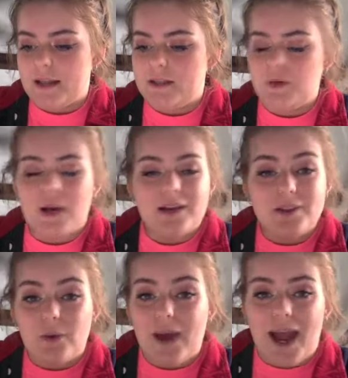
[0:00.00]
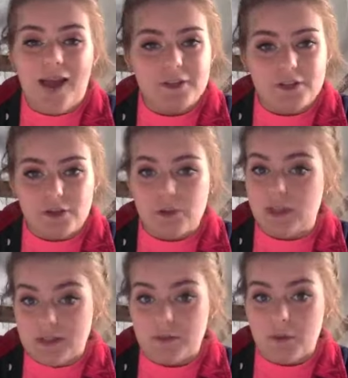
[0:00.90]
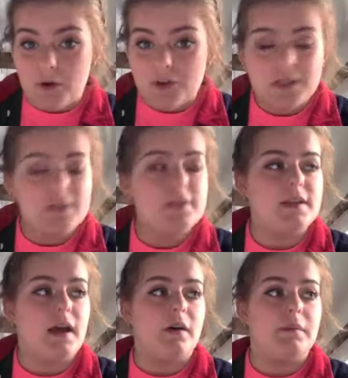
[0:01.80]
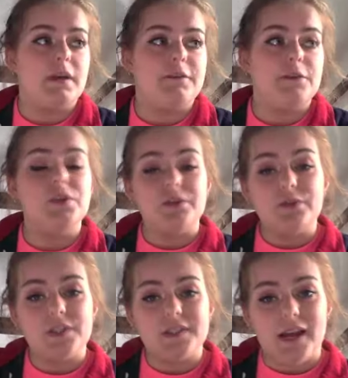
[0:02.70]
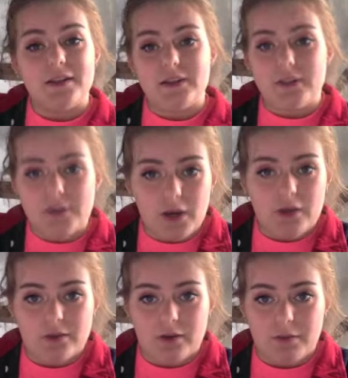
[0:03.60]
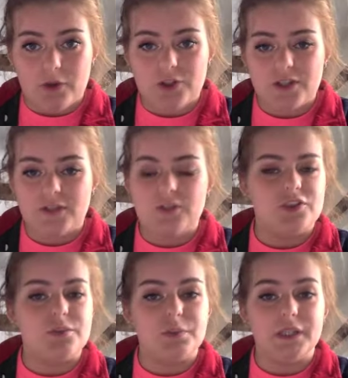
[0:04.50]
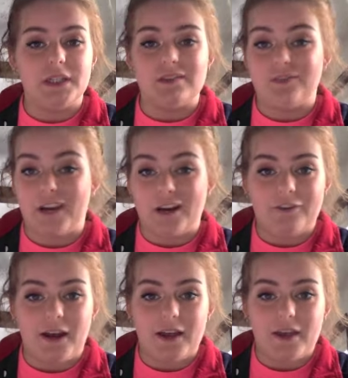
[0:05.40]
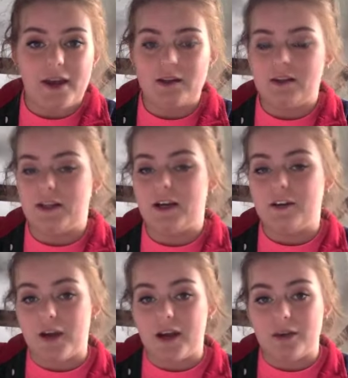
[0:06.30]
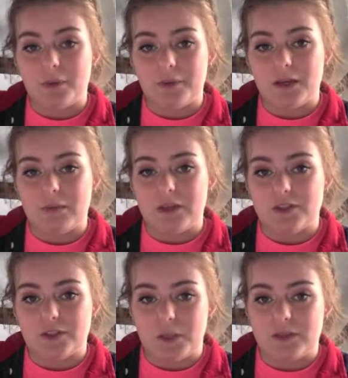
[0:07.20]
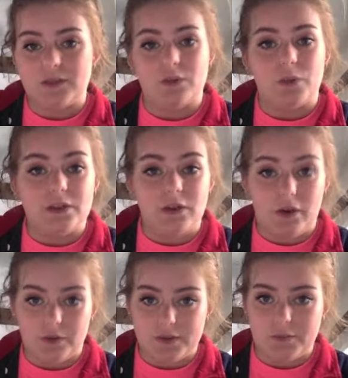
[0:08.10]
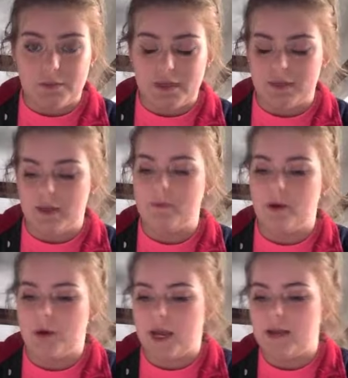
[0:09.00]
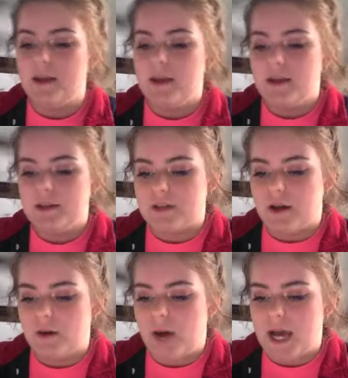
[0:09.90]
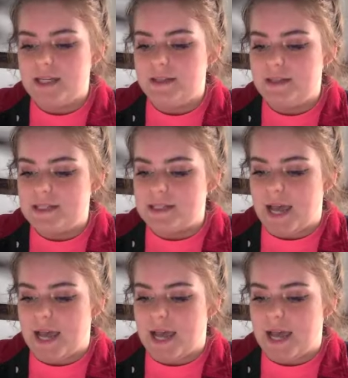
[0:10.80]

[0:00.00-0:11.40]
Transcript: So, and you guys don't have to do these emotions. If you do decide to do other emotions, just please verify that, clarify it with me and Mr. Spencer when you go to submit them, okay?